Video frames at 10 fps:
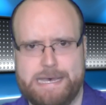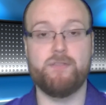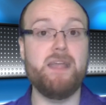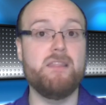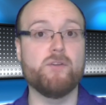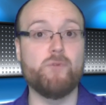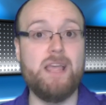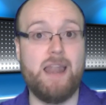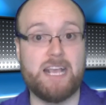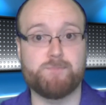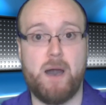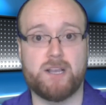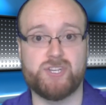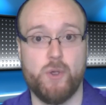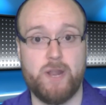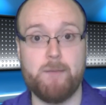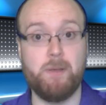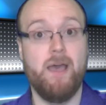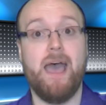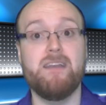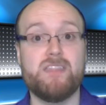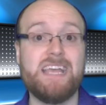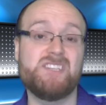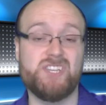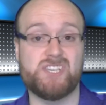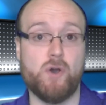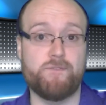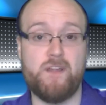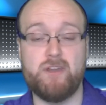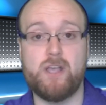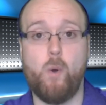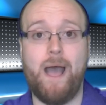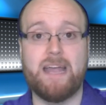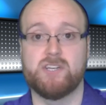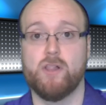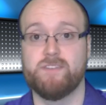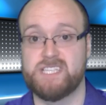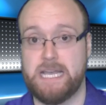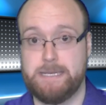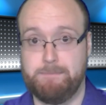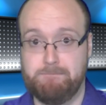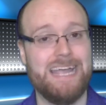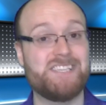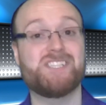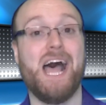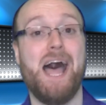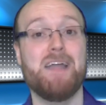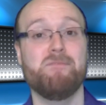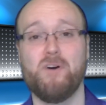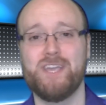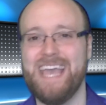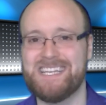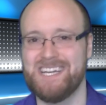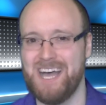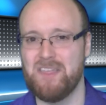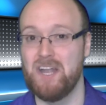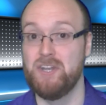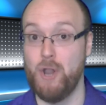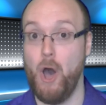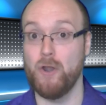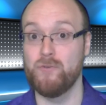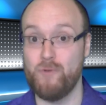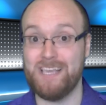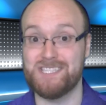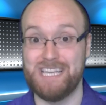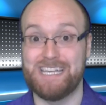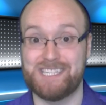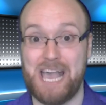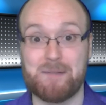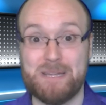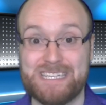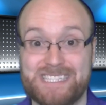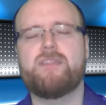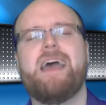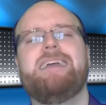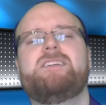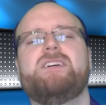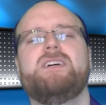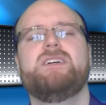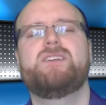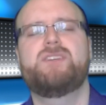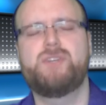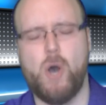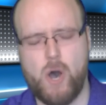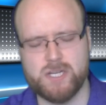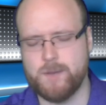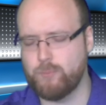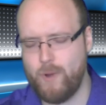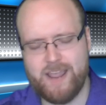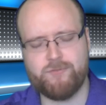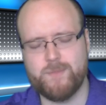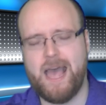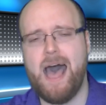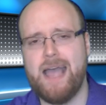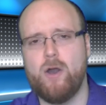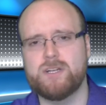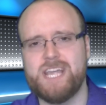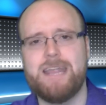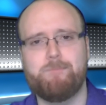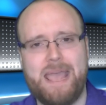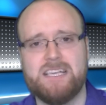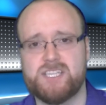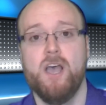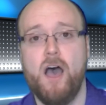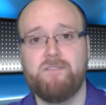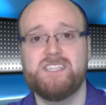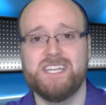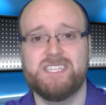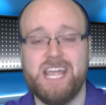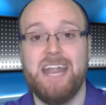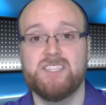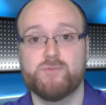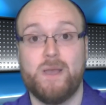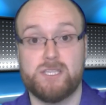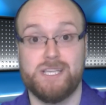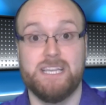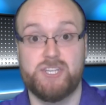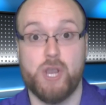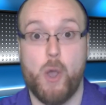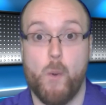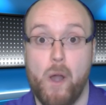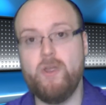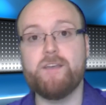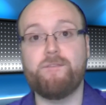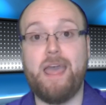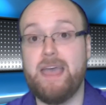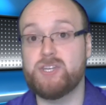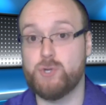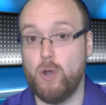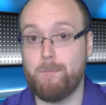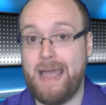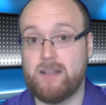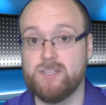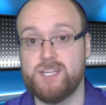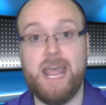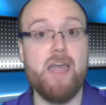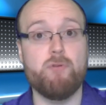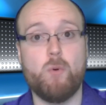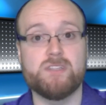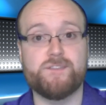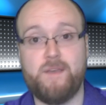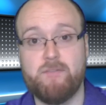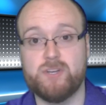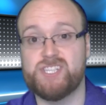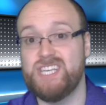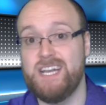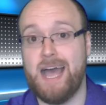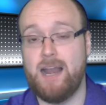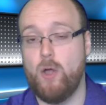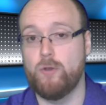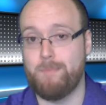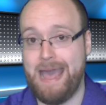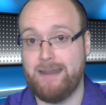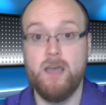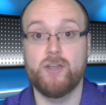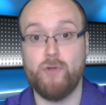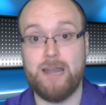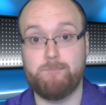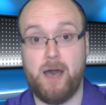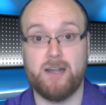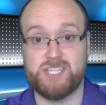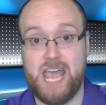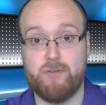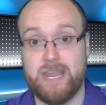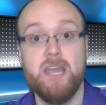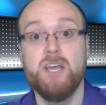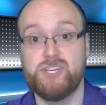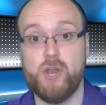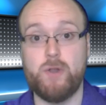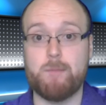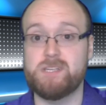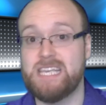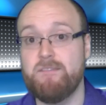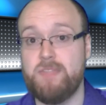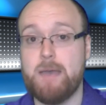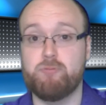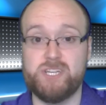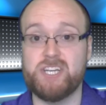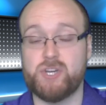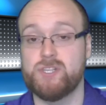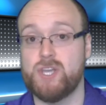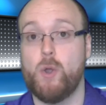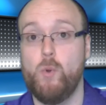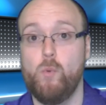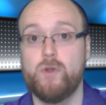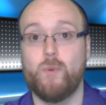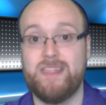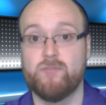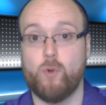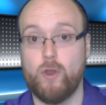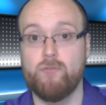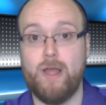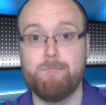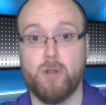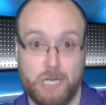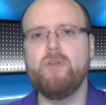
Then the real X-Pac showed up, and things just got very quiet all of a sudden. It's time for yet another non-wrestling segment. Thank God, a break from the high-octane pace of this intense wrestling show. Ric Flair, Shawn Michaels, and everyone's favorite senile old man, Grandpa Terry, showed up to give their predictions on who would win the Royal Rumble.